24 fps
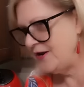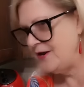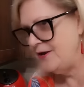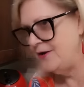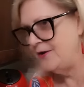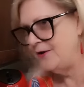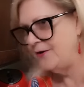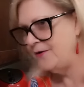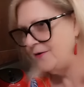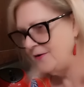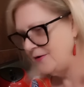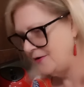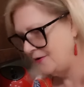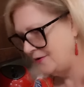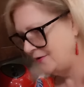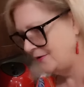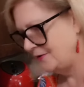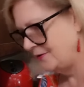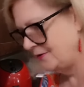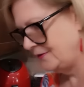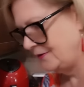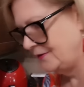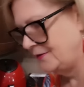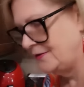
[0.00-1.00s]
here.
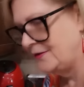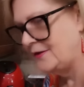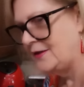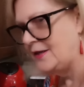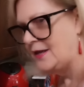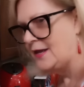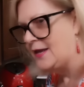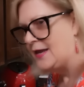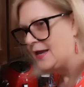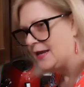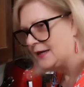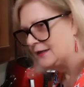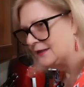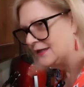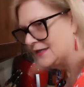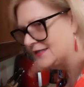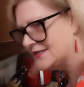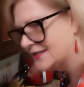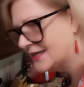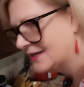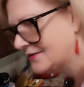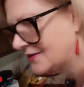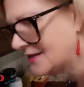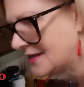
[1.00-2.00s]

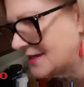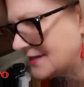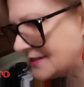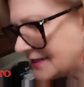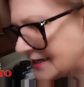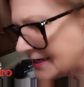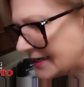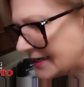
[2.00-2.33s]
Let's get these